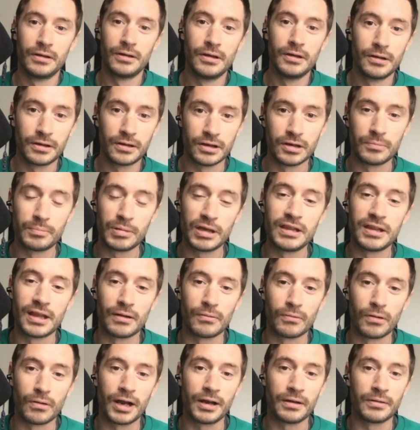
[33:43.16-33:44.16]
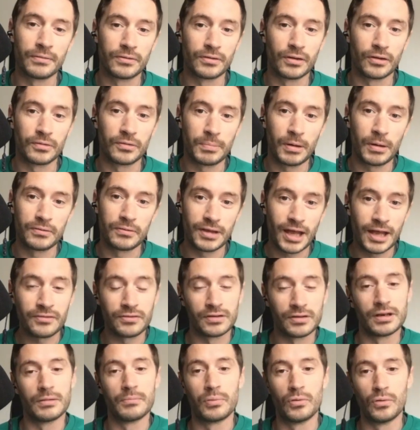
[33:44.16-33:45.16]
to be there, right? So I suppose
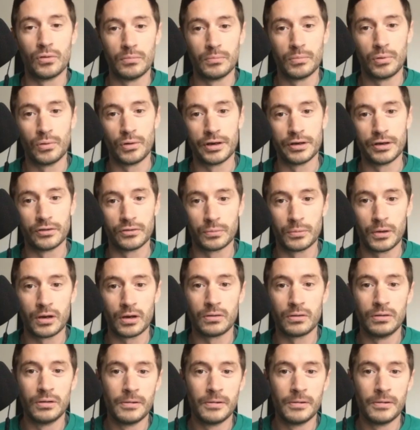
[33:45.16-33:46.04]
that's an important point as well.